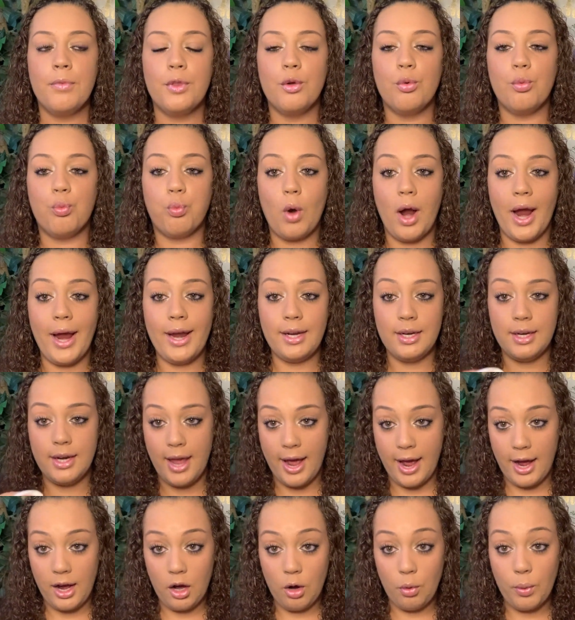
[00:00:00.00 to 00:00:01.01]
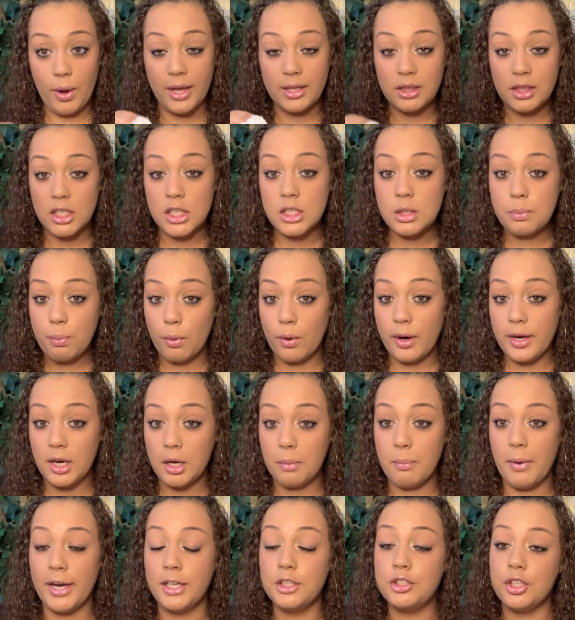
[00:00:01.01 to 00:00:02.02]
Right now, at this point in
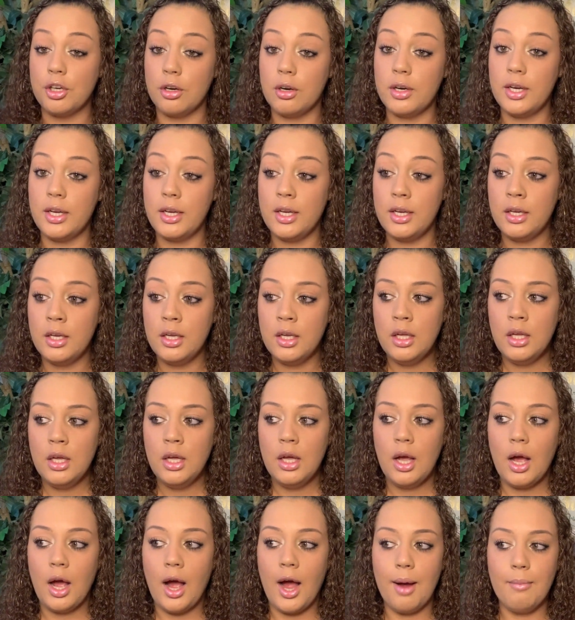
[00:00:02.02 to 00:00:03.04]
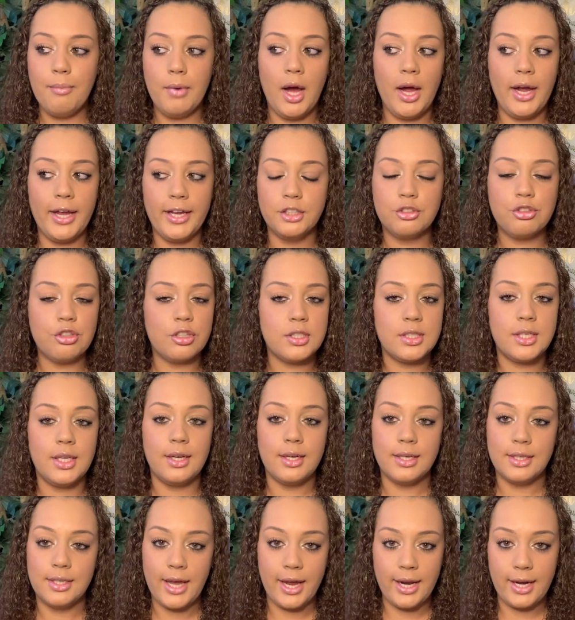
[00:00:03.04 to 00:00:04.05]
my journey, I'm not interested
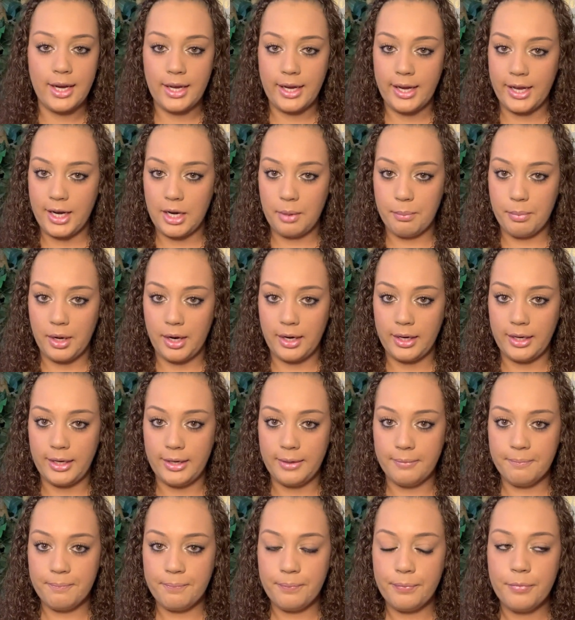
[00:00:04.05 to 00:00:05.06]
in dating anybody.